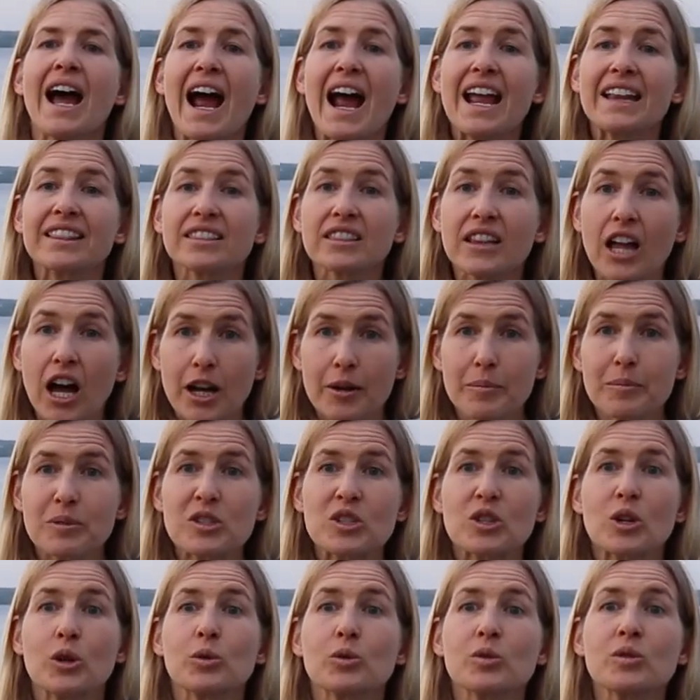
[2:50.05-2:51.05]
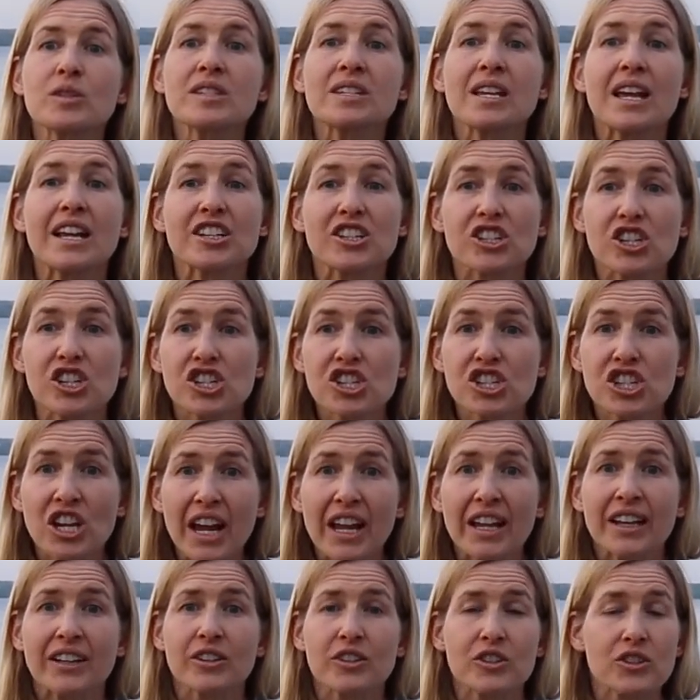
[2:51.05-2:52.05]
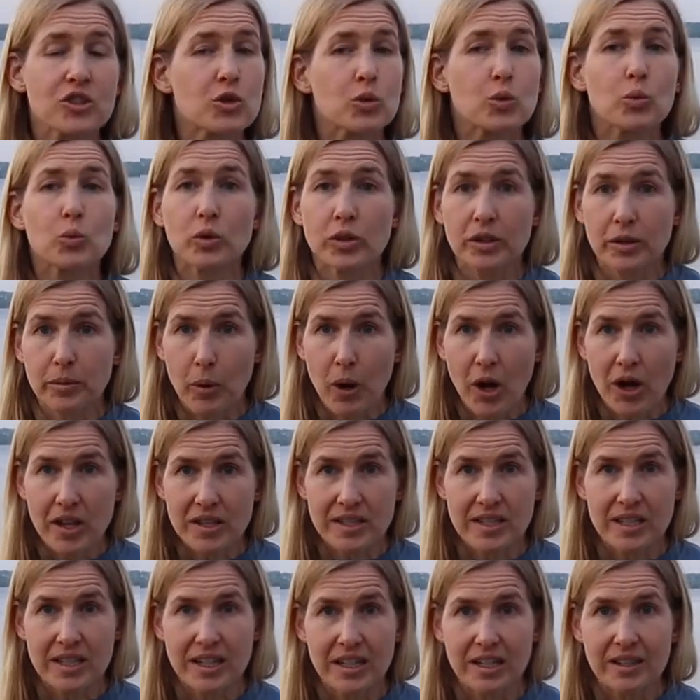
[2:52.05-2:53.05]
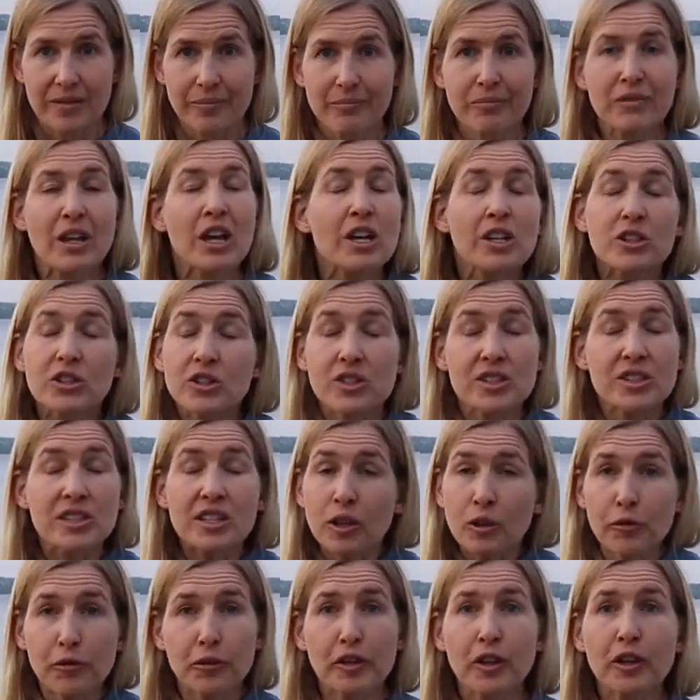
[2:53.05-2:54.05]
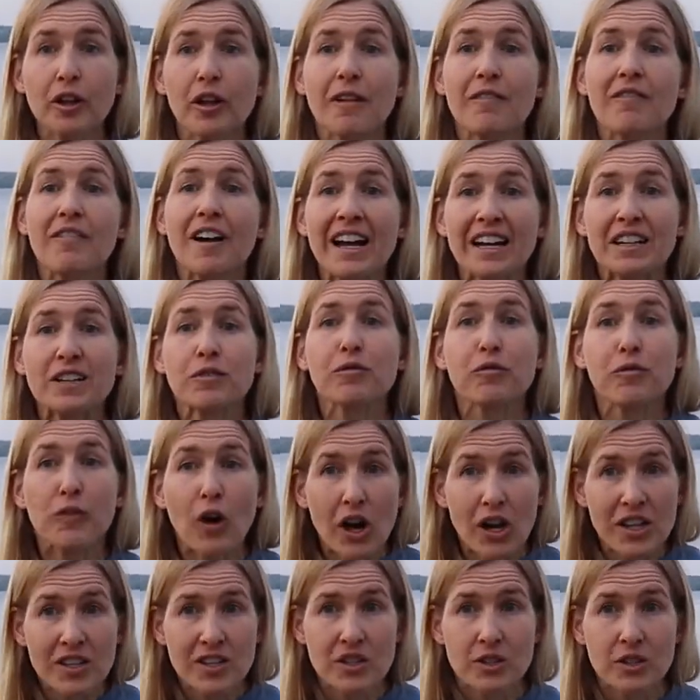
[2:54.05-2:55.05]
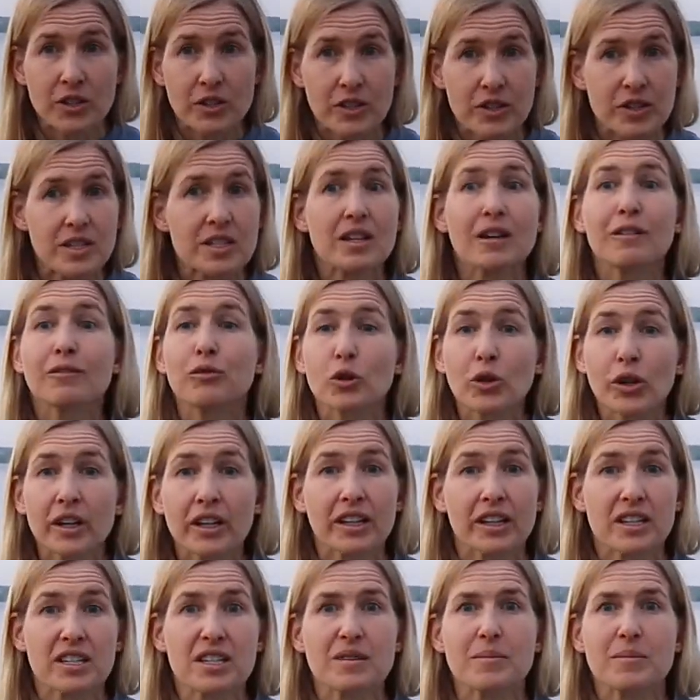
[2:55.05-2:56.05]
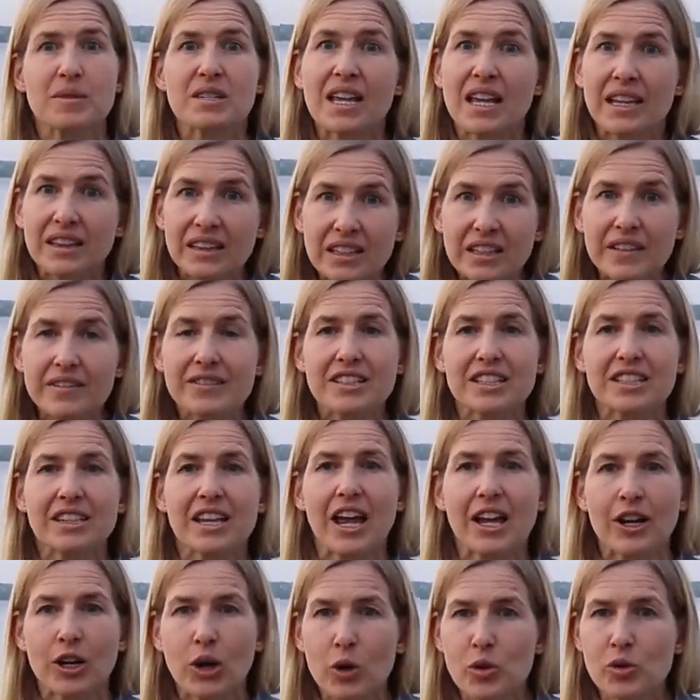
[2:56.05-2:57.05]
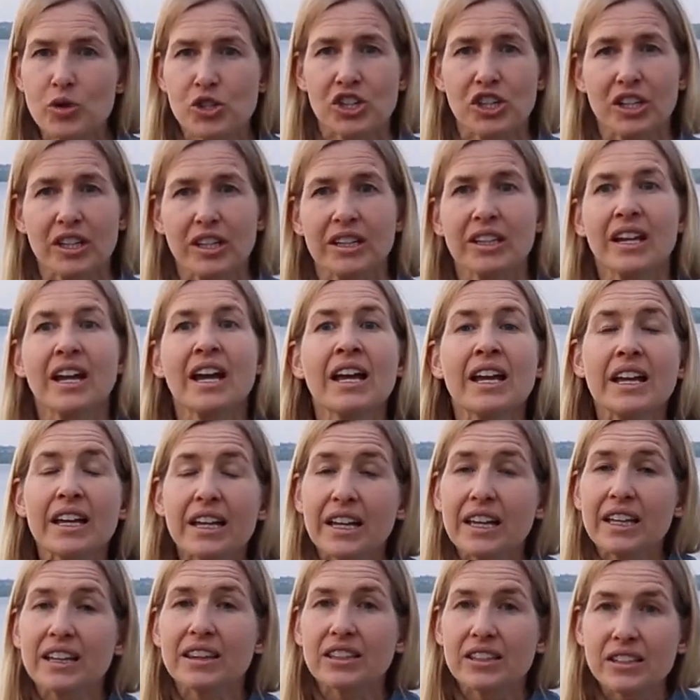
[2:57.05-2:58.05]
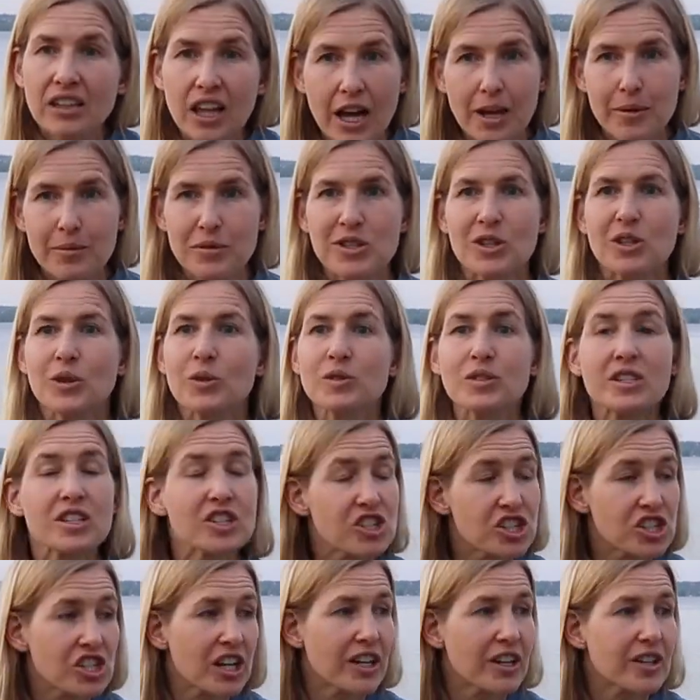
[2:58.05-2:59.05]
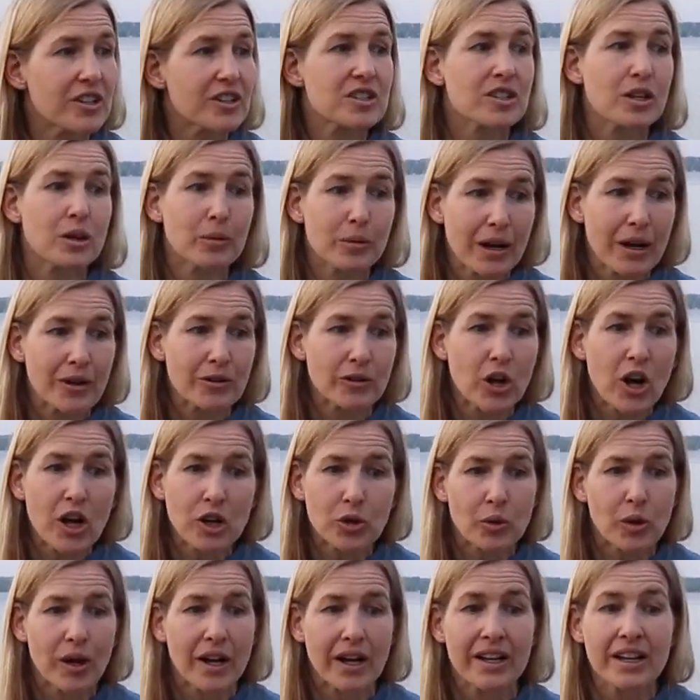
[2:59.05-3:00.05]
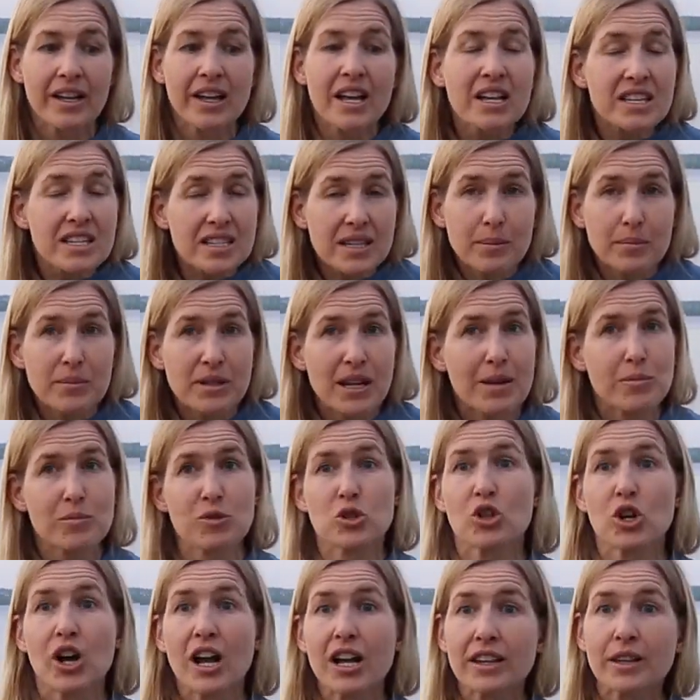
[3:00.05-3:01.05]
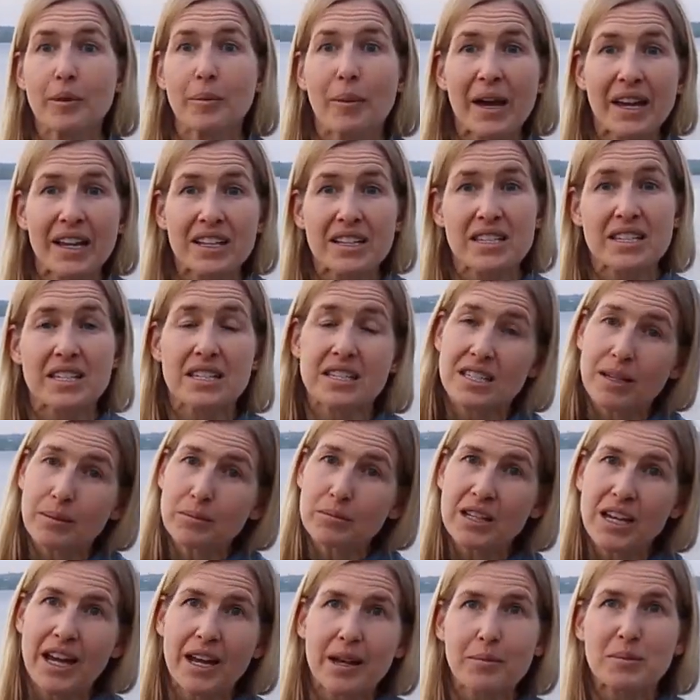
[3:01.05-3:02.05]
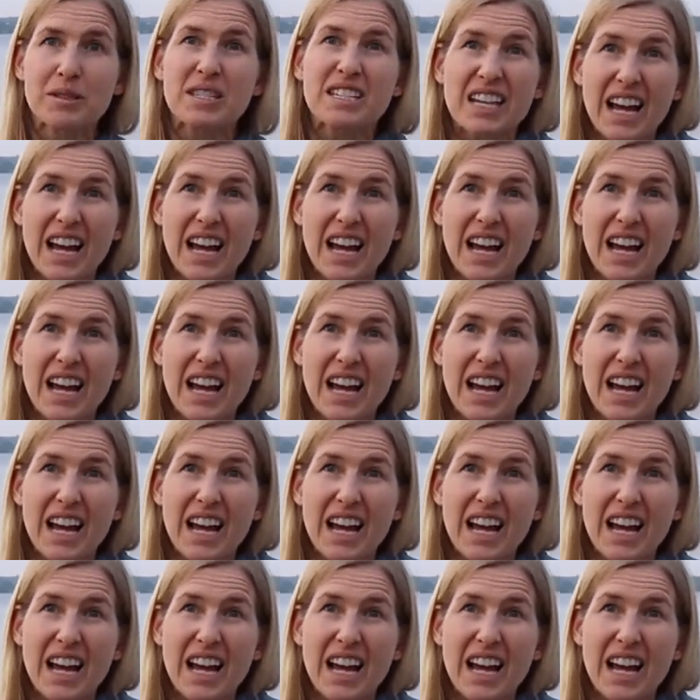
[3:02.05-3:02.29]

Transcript: and limestones and shales were deposited. You'll still find fossils of organisms that lived in that ocean in the limestones and shales around Ottawa. Sometimes trilobites, sometimes